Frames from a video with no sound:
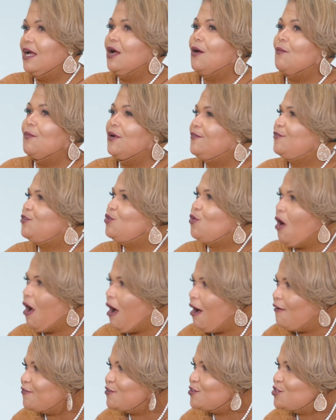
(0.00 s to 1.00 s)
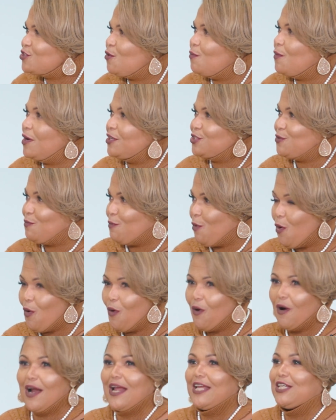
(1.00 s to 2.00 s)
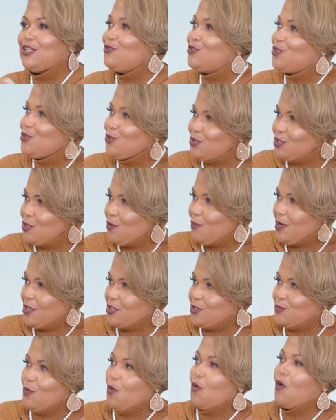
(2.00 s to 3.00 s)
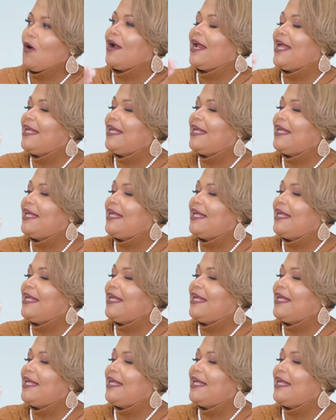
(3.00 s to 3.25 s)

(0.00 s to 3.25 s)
But if you offer so much more and you do so much more